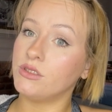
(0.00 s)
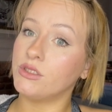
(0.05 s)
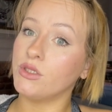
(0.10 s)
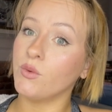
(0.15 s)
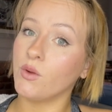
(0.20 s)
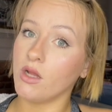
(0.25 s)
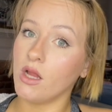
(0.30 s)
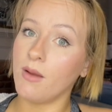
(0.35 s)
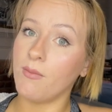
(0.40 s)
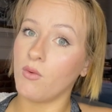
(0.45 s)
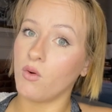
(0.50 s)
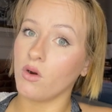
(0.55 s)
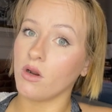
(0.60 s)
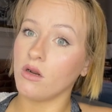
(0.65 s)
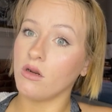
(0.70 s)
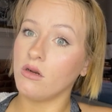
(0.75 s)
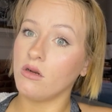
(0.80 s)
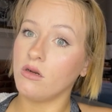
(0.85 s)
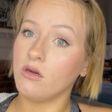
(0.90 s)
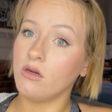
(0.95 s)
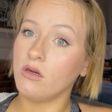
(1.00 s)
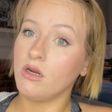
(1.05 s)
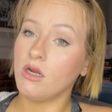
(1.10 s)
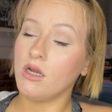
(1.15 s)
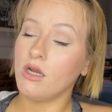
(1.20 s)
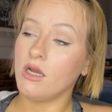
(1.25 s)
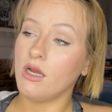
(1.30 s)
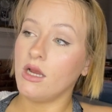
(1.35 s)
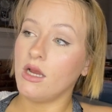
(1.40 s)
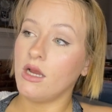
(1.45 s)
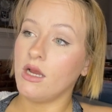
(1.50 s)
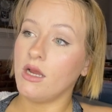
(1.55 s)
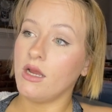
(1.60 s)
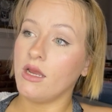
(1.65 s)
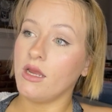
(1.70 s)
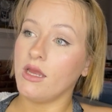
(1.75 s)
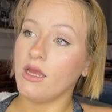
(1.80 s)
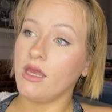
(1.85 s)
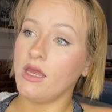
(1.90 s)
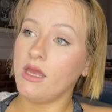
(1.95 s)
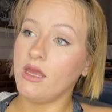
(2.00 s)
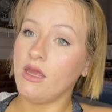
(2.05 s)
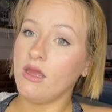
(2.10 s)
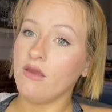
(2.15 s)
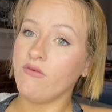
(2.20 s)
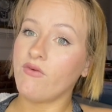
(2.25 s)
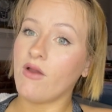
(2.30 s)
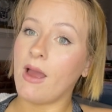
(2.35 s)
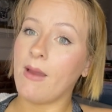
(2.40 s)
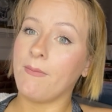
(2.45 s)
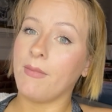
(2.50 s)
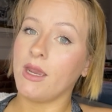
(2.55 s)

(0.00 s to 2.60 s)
do a lot more. If I